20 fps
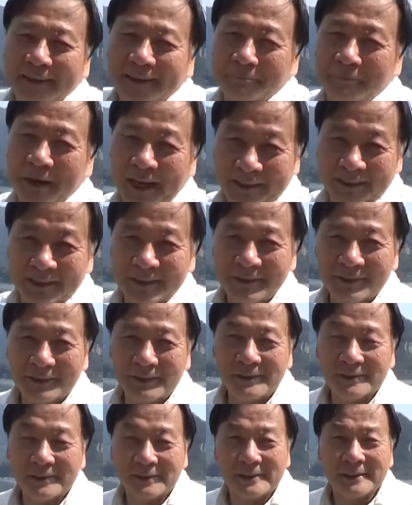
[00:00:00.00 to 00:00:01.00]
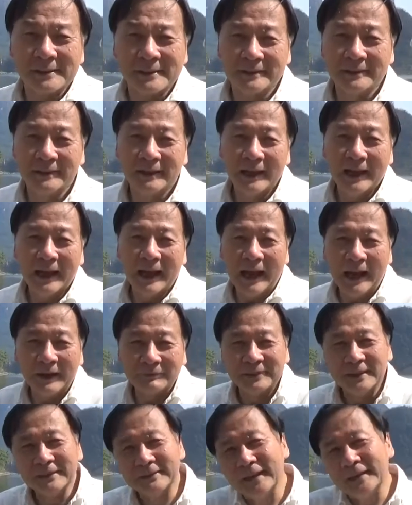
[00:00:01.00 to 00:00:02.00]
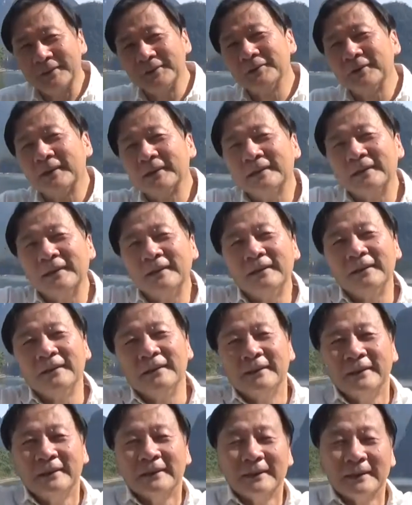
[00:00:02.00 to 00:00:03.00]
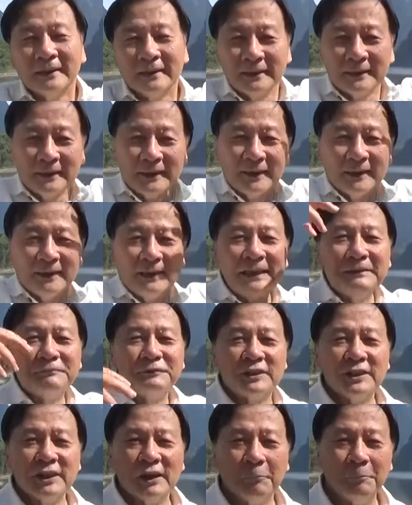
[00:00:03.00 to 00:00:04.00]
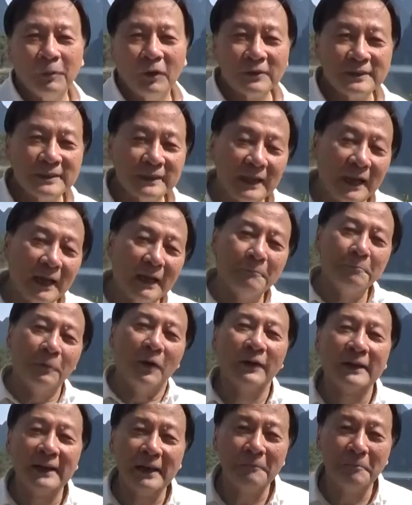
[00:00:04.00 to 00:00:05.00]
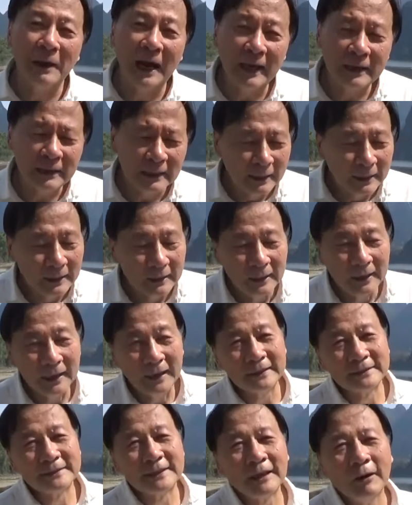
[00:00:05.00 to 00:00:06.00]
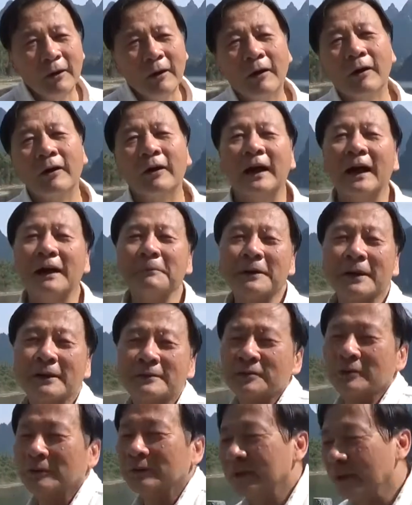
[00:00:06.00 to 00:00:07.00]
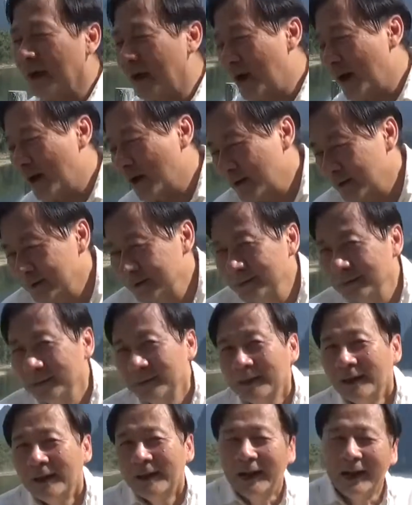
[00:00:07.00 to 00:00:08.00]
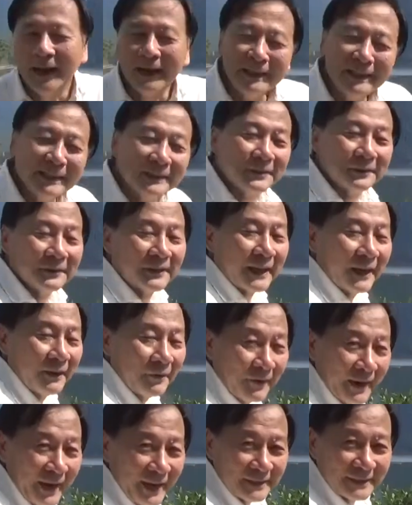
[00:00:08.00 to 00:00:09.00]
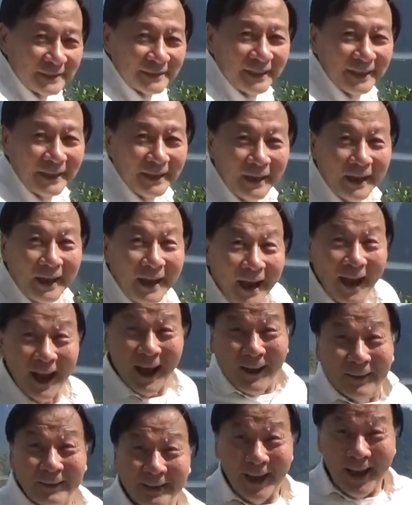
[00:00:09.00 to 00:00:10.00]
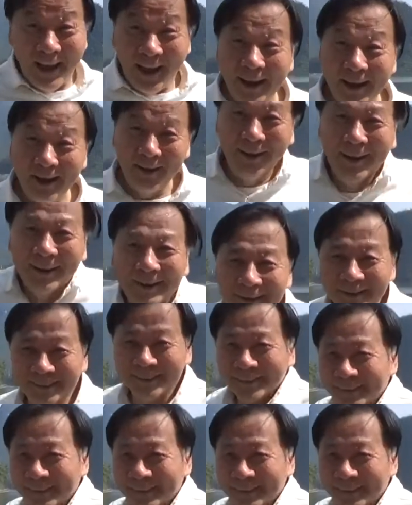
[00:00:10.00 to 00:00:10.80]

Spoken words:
practitioners, after they doing the lift, chi up, body down, body and mind, say, oh, I get so tired. I need to get rest. Oh no!